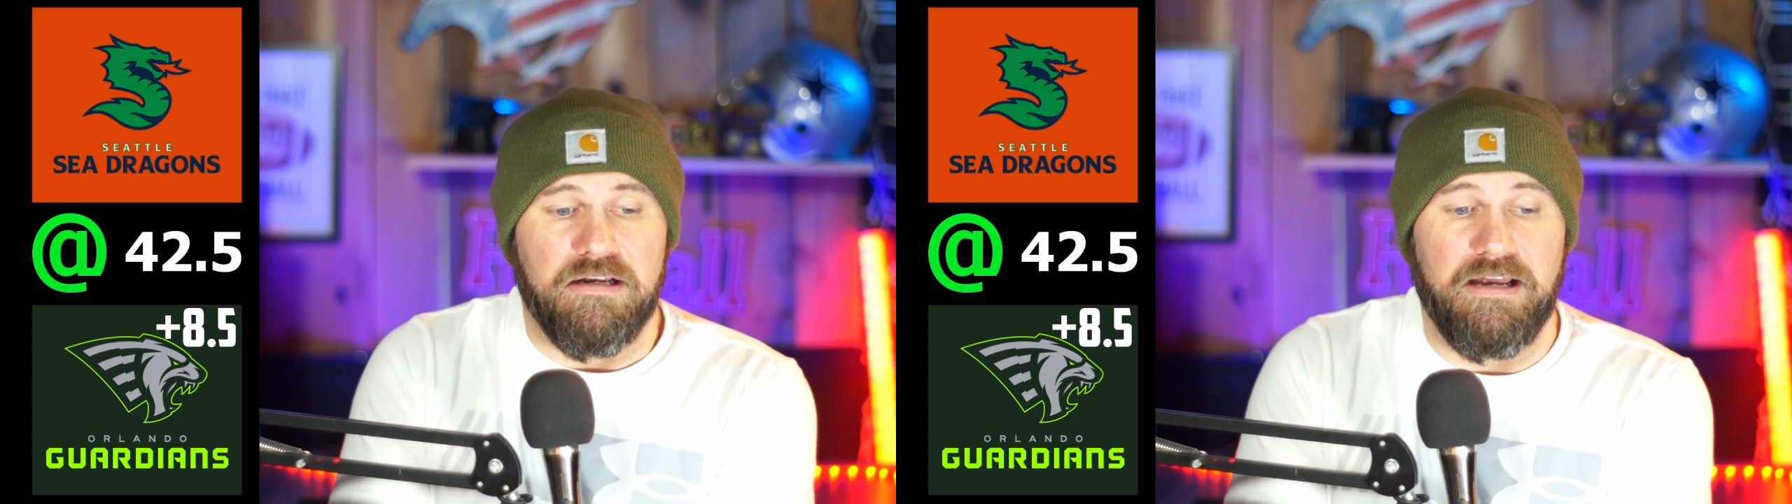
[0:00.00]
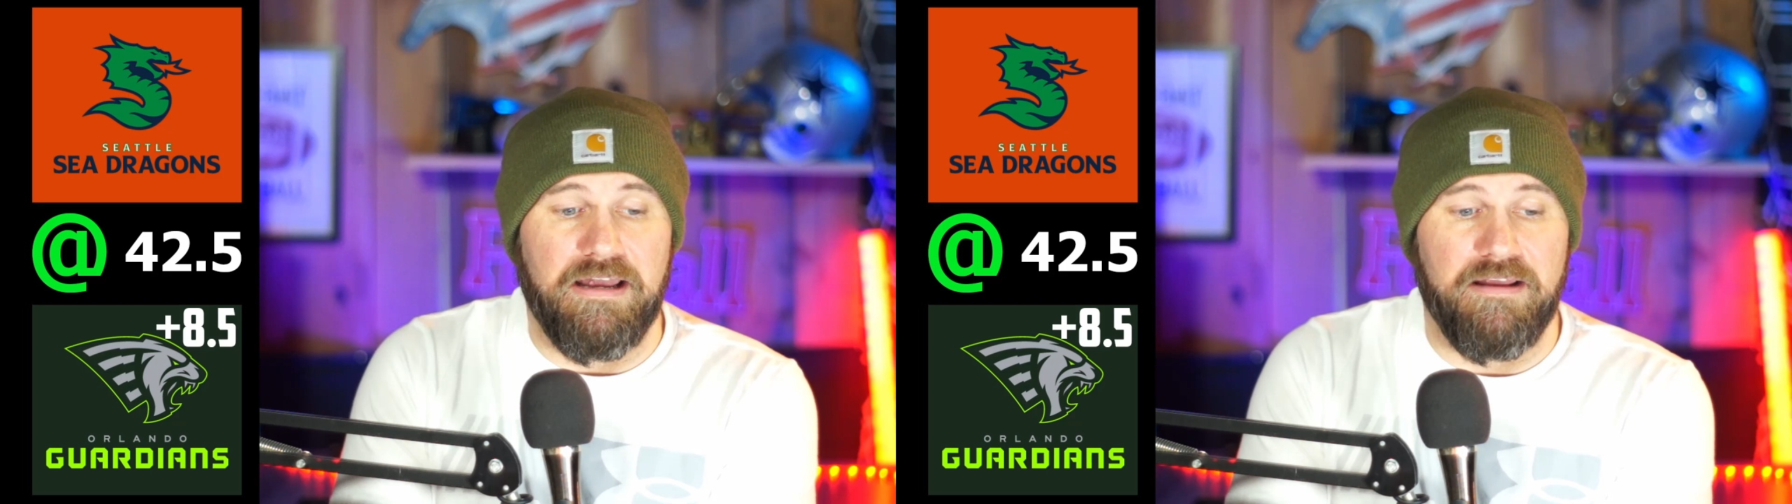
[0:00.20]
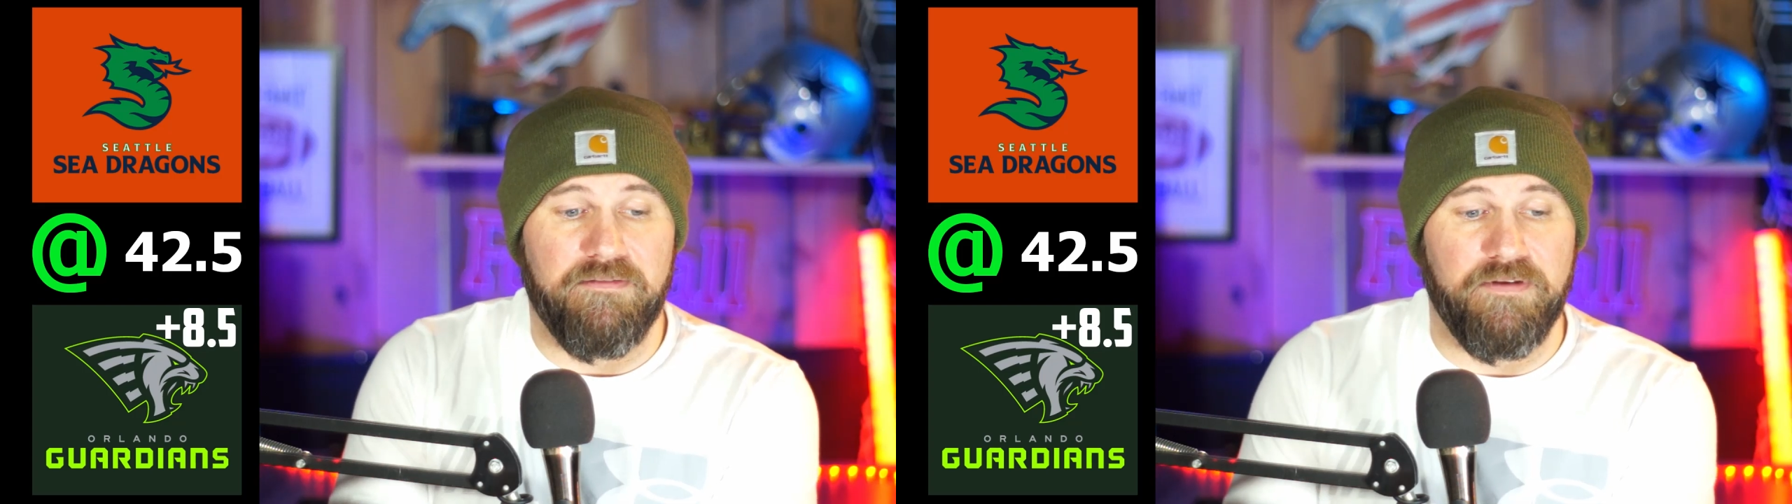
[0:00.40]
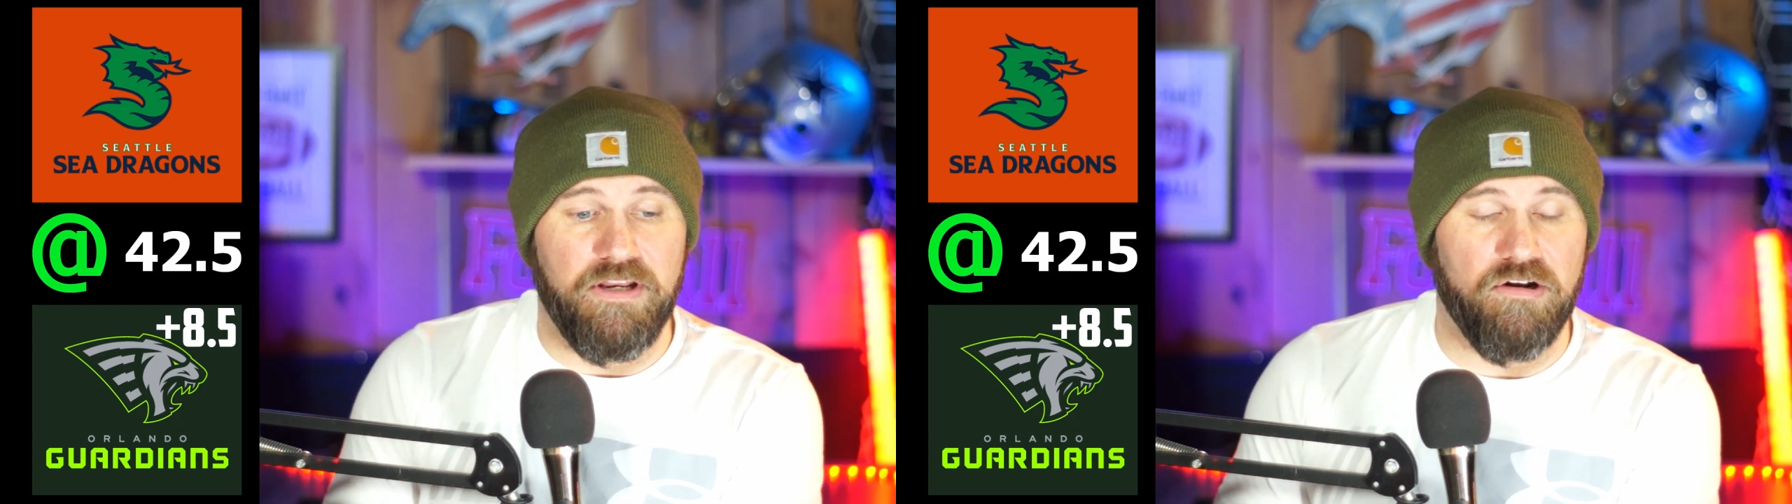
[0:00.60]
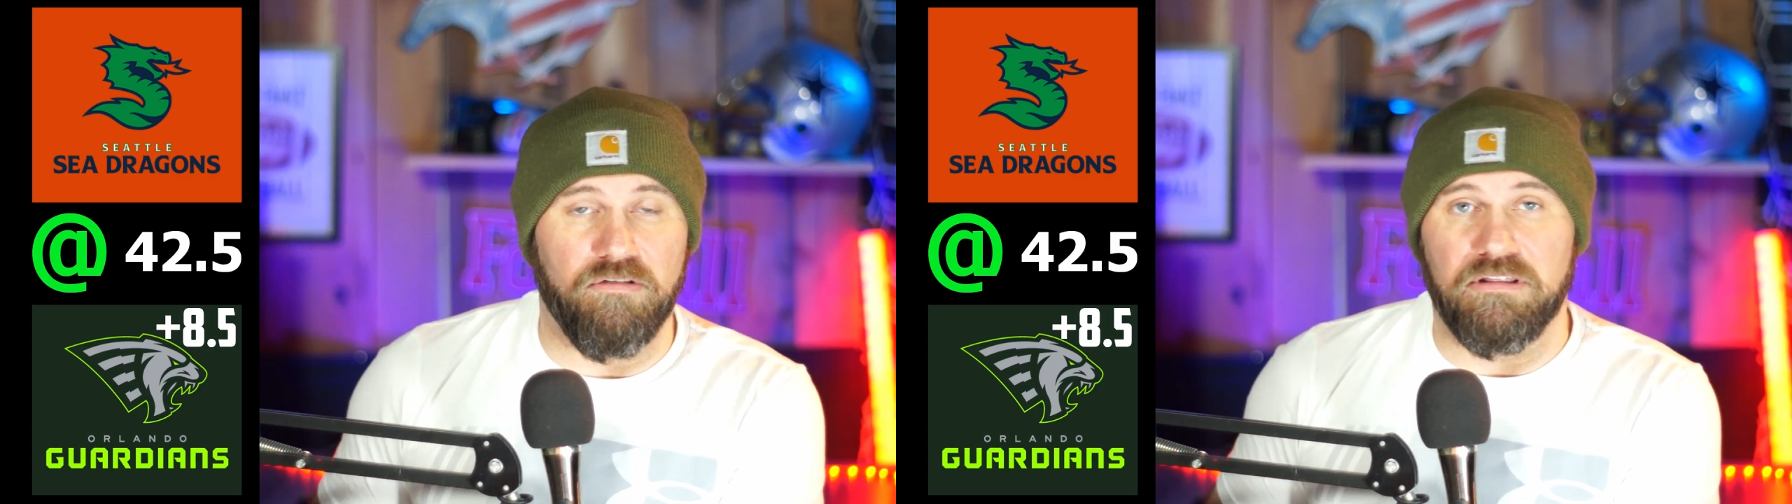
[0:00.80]

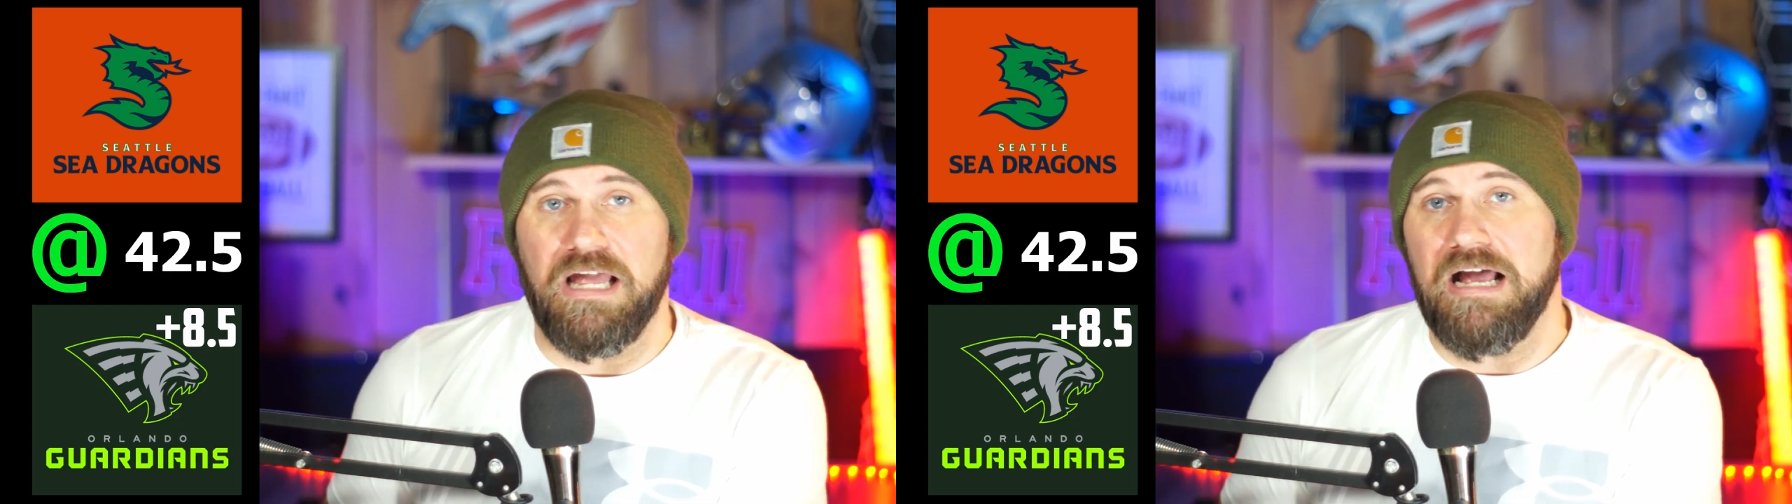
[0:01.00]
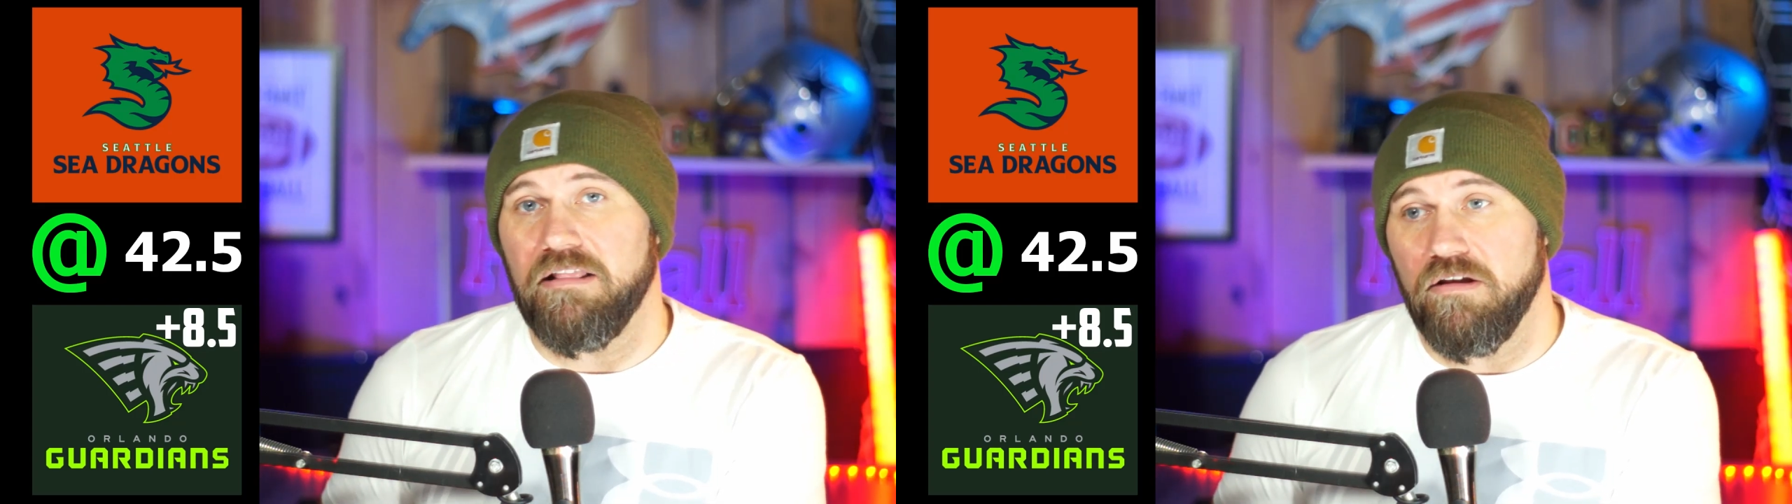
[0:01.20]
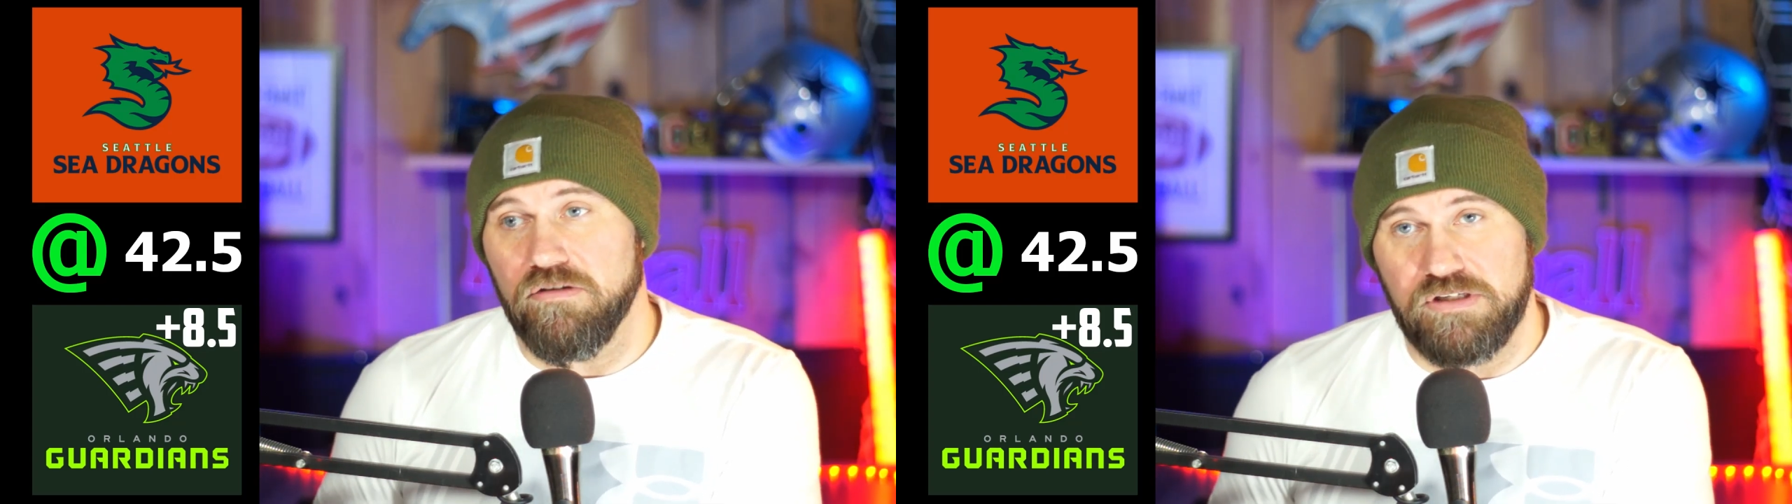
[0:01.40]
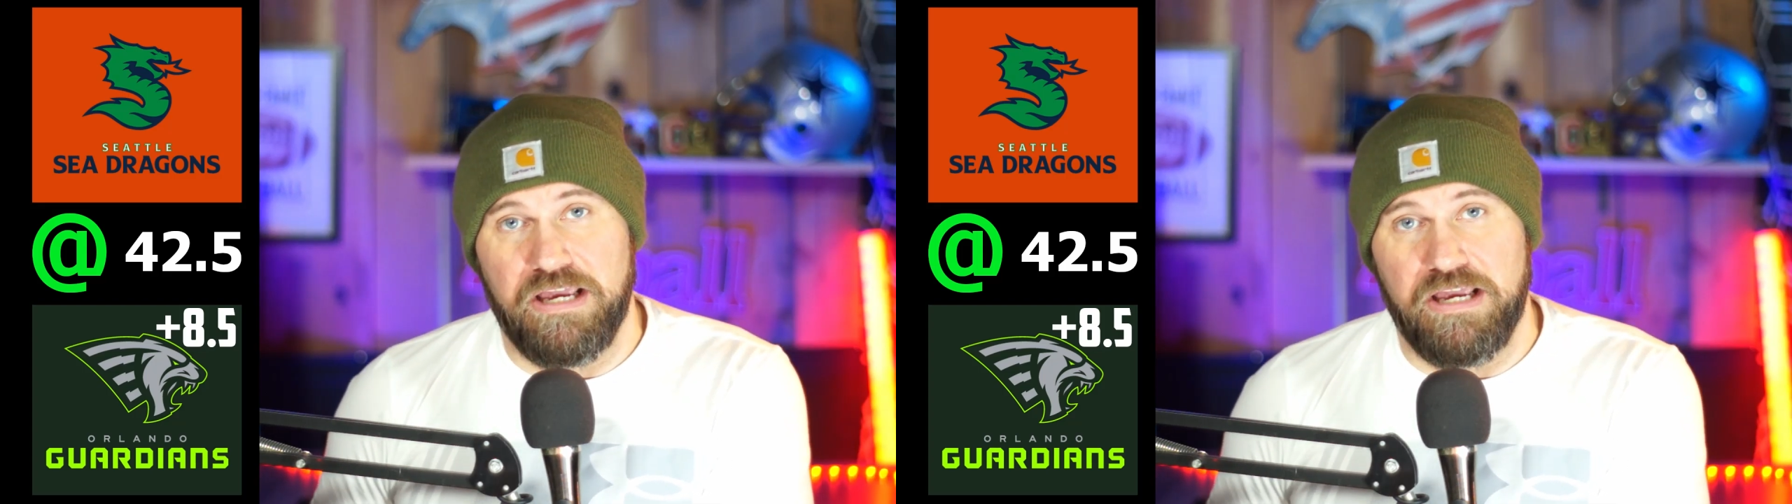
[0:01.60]
Lalo's